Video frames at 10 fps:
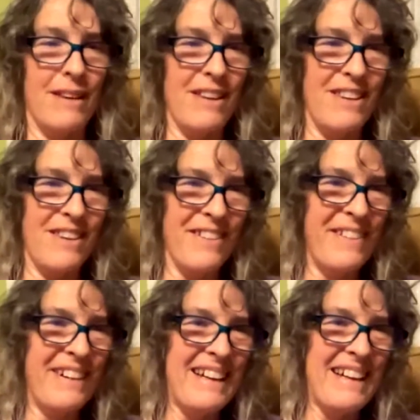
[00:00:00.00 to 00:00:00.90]
thank you.
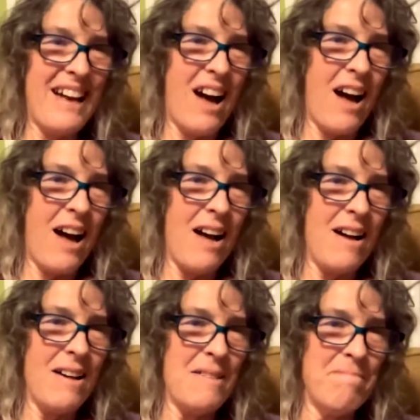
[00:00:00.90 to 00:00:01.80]
yeah.
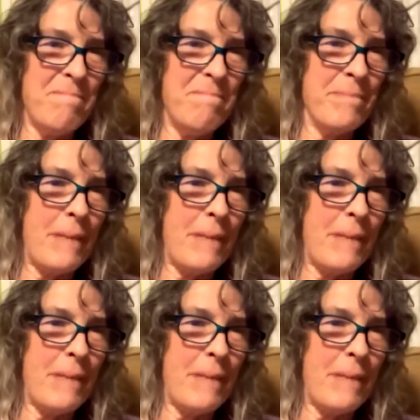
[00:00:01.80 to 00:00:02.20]
Um,